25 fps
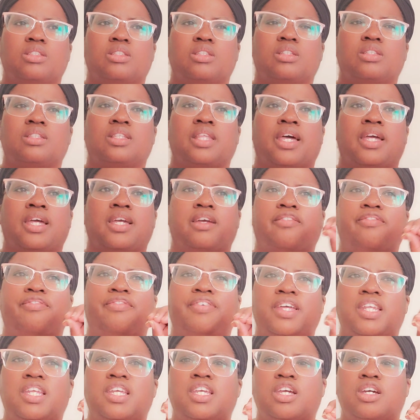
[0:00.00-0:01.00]
like
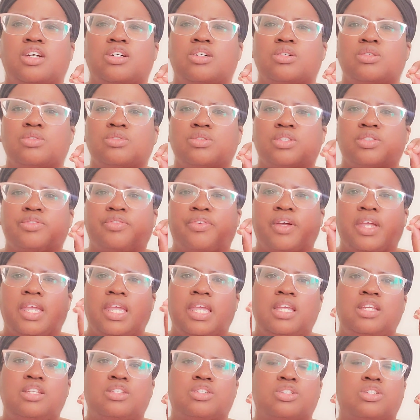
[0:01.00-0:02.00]
videos for
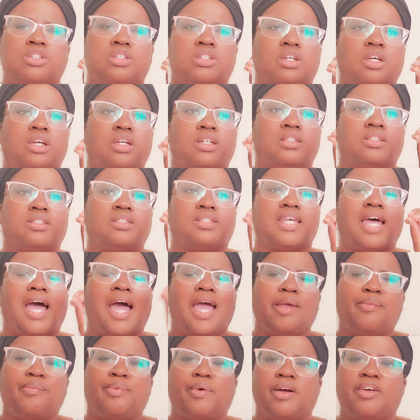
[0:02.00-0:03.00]
each
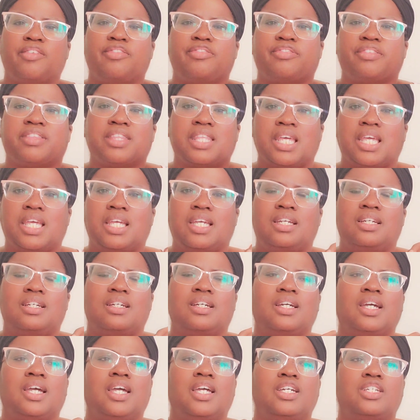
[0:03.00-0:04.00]
type of thing.
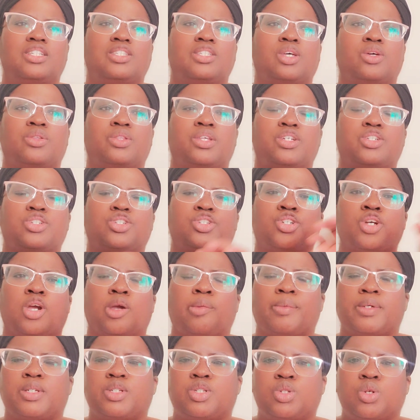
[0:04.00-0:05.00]
So there's
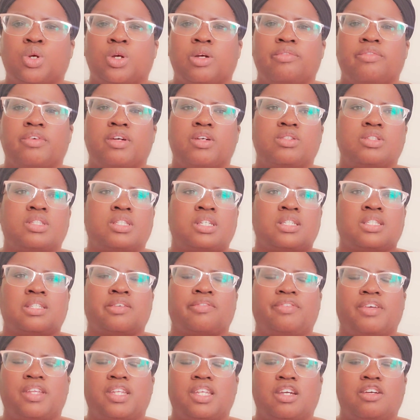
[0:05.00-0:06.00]
German short rows, there's a
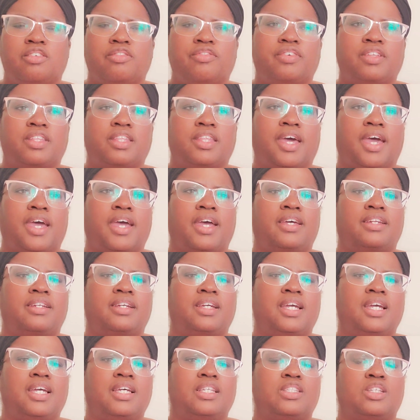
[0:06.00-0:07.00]
video for that.
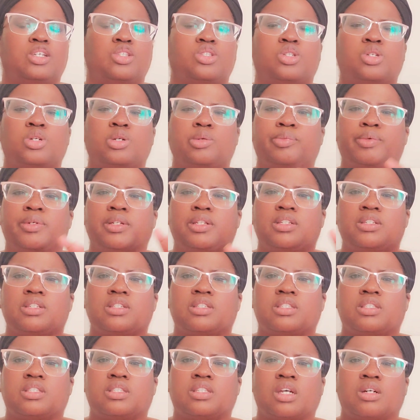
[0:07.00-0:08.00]
The tubular
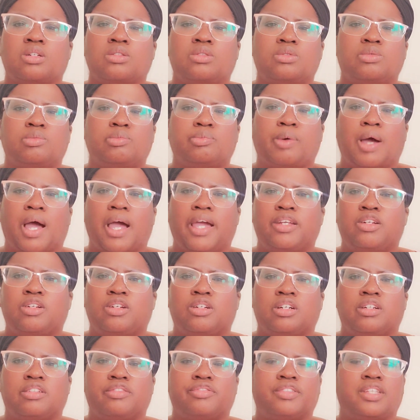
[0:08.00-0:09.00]
sewn bind
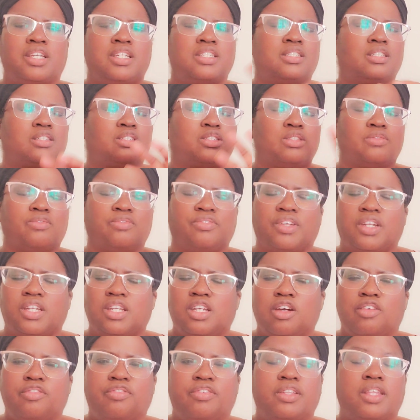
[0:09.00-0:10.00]
off, there's a
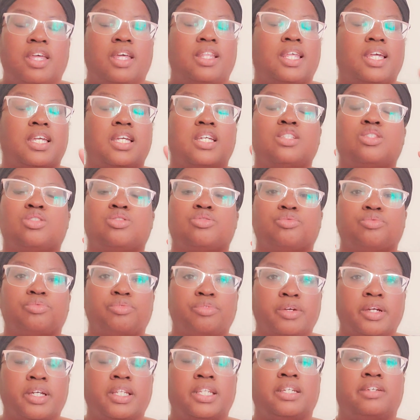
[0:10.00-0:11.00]
video for that. Like it's
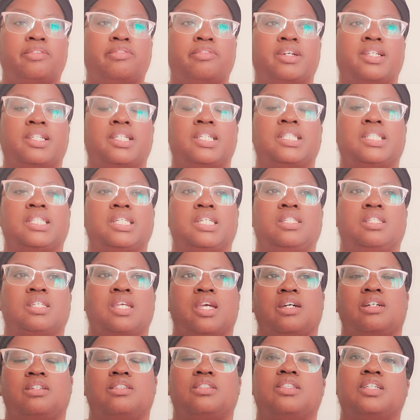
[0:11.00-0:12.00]
really
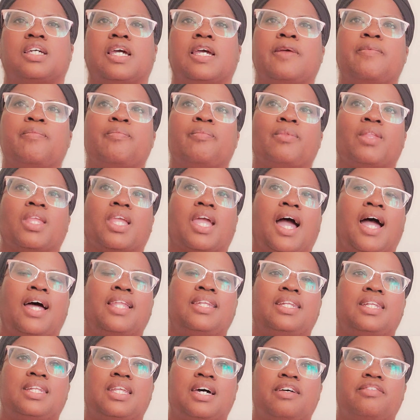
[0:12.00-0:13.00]
detailed. I
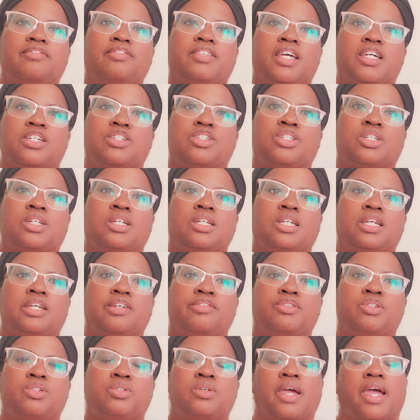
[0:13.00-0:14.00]
love that she
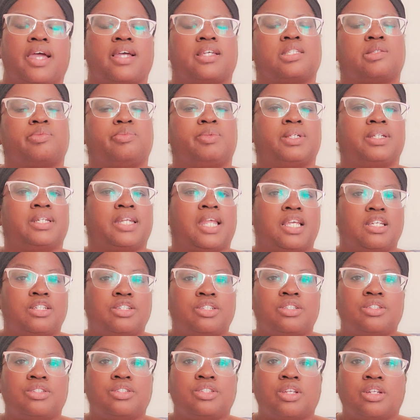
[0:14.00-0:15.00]
gives you
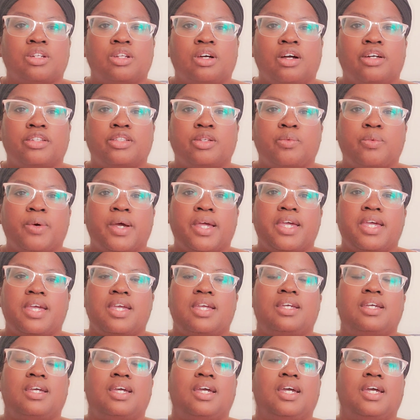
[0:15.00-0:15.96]
explanations along the way